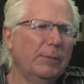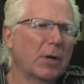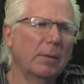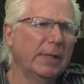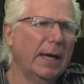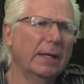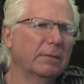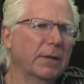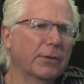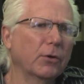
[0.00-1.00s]
He probably
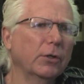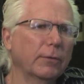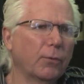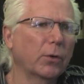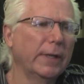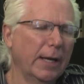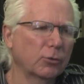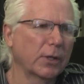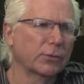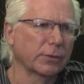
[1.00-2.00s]
had 30 or 40
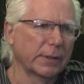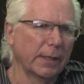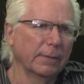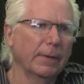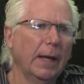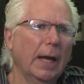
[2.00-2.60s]
hairdressers there.